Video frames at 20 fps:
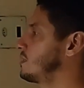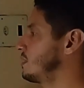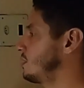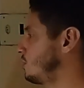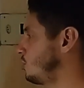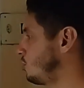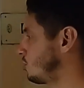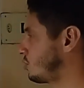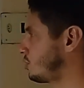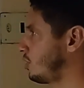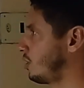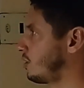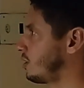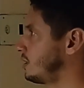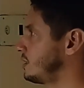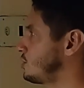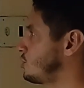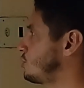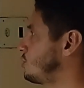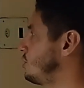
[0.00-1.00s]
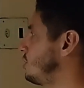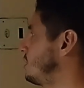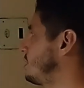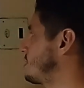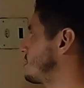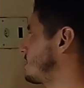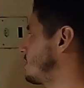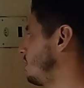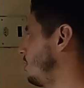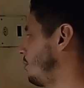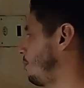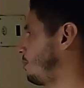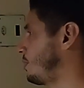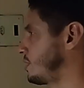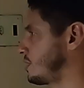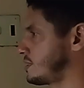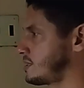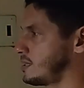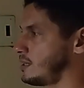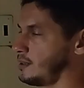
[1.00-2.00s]
You totally should. So
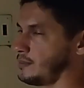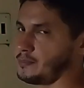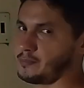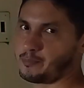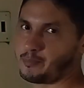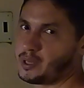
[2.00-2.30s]
person